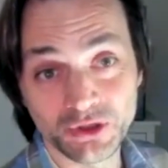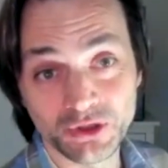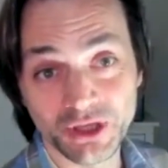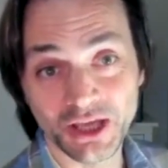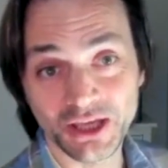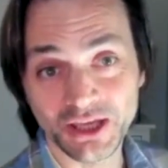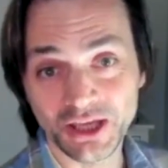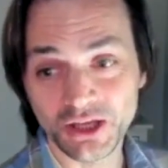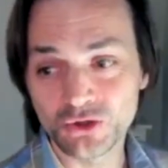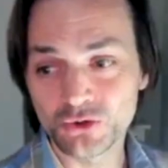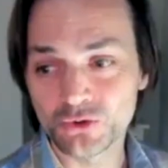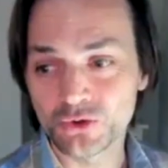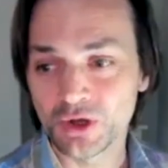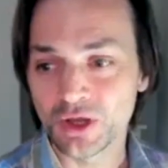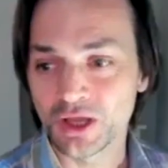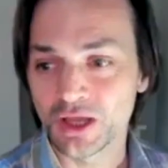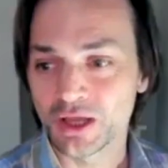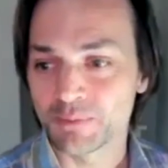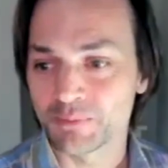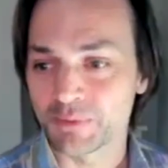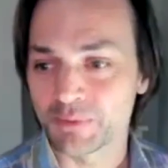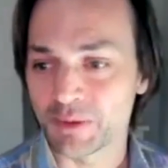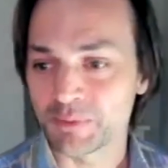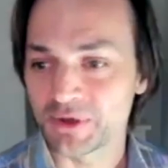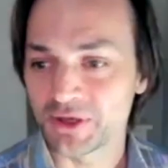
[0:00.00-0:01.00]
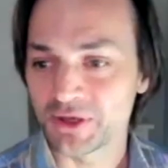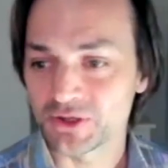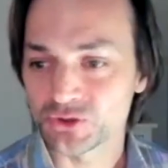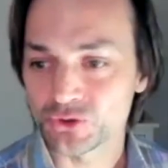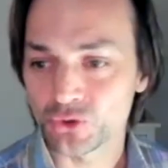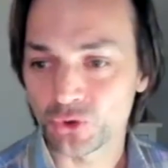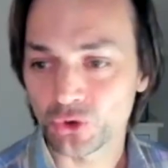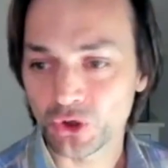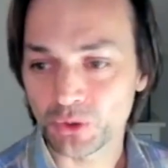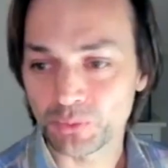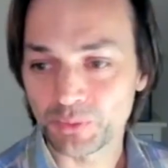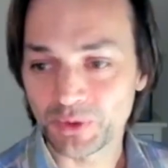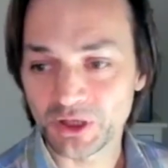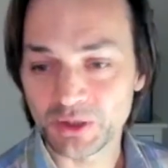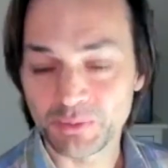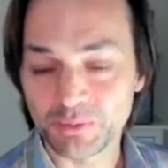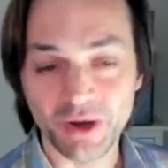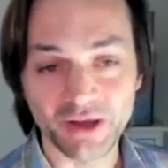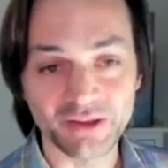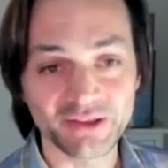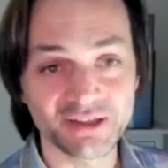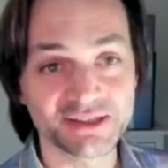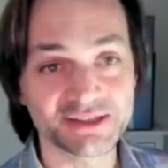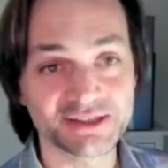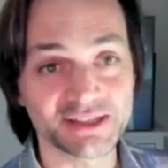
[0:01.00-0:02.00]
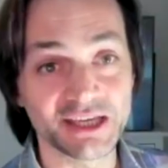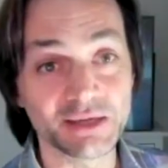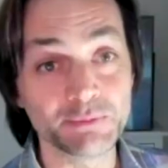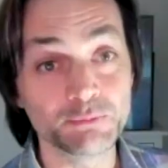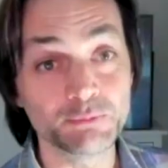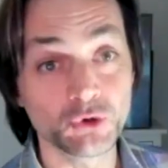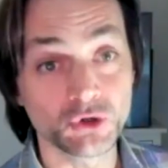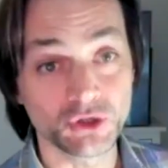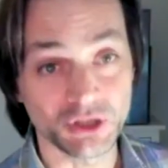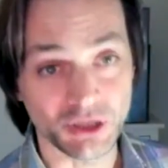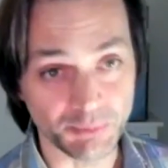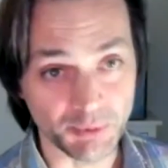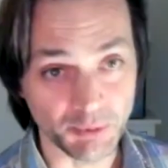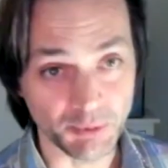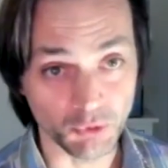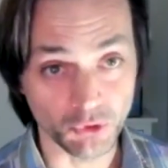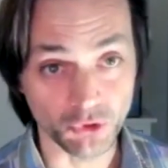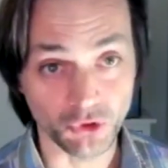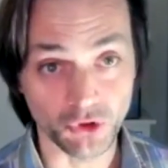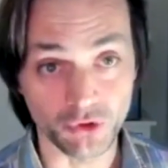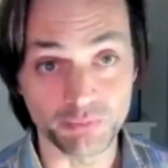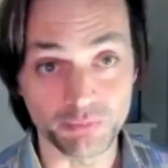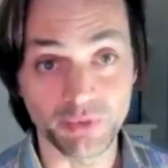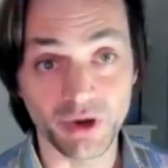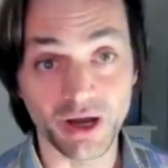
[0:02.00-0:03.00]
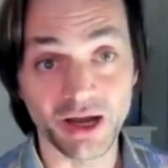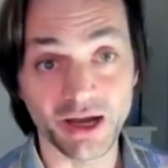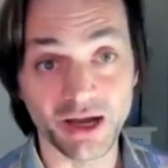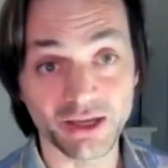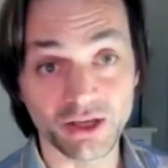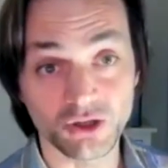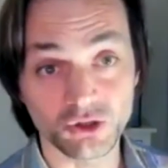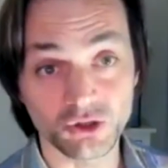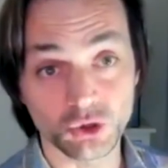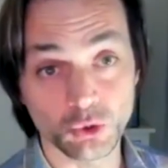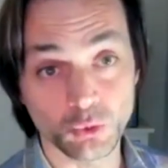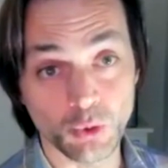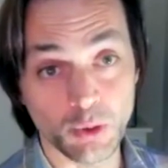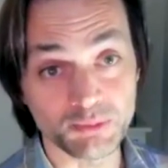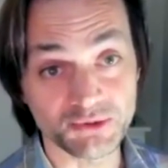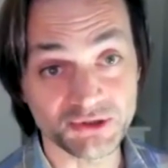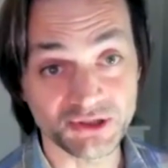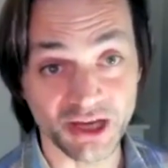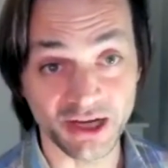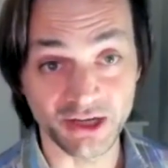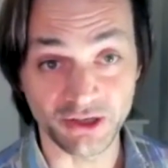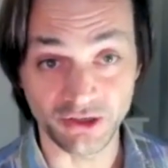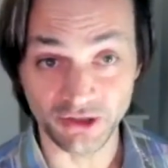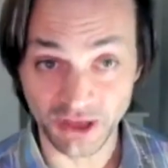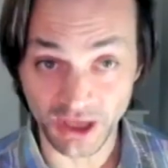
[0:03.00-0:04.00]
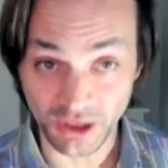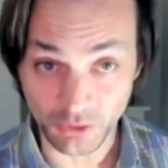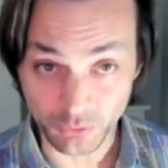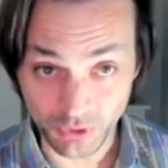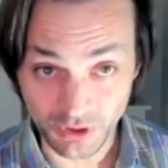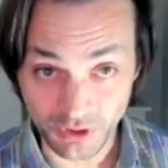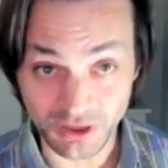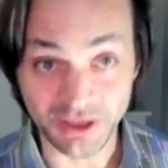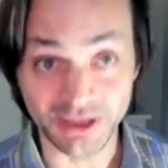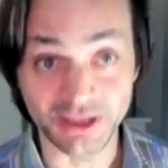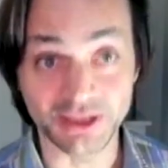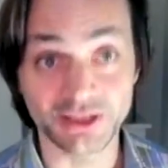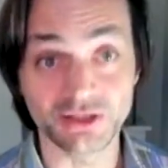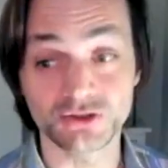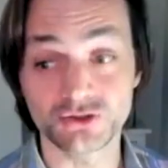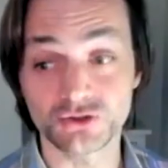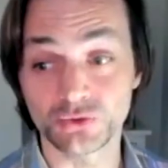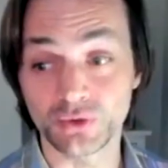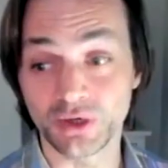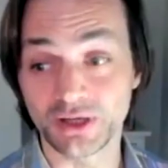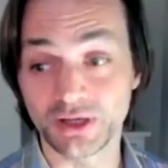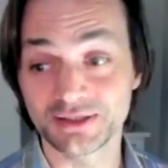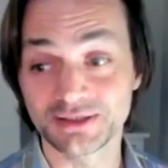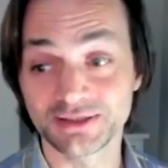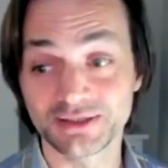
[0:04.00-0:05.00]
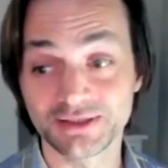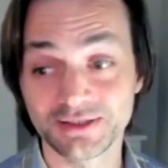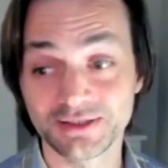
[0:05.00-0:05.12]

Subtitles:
Can you maybe talk a bit about this ebook that people can buy on your website? Again, we'll link to it.